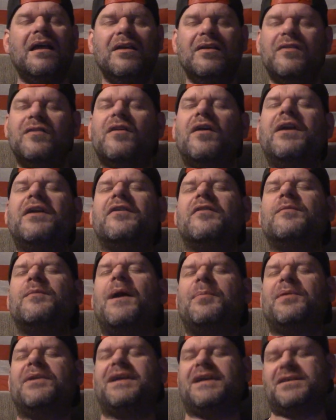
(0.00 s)
So here's
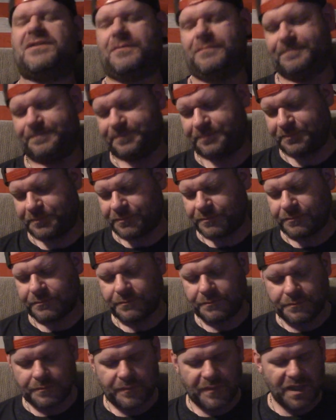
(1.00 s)
my prediction.
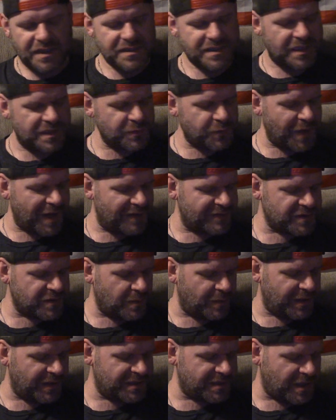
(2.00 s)
Since we have
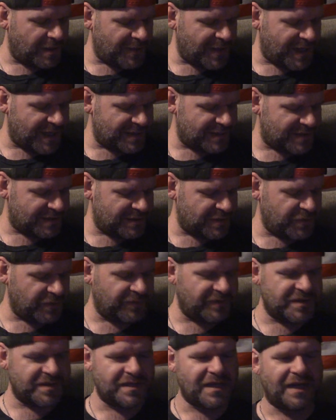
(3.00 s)
so many dumbasses who
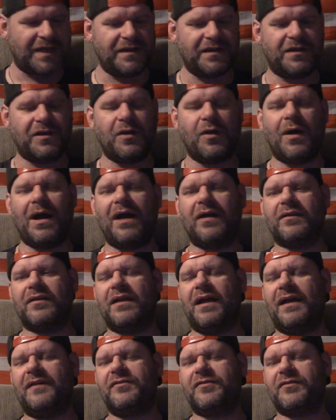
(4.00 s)
have decided to go out and
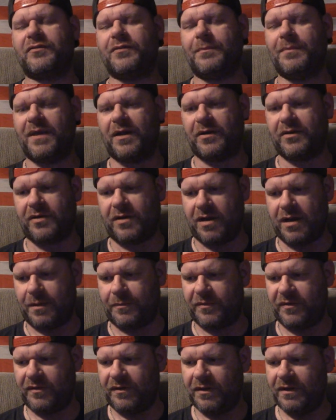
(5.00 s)
live stream their
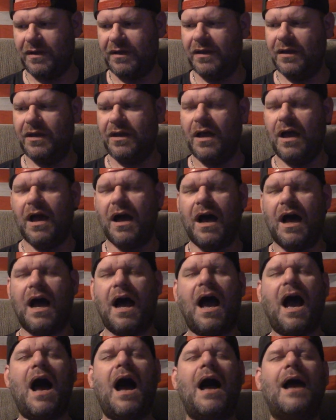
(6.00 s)
crimes,
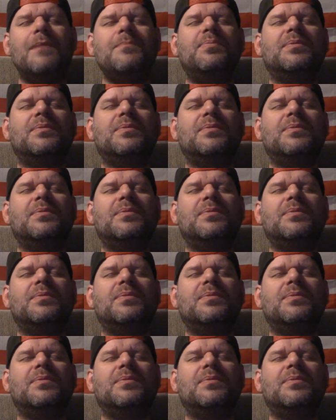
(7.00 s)
I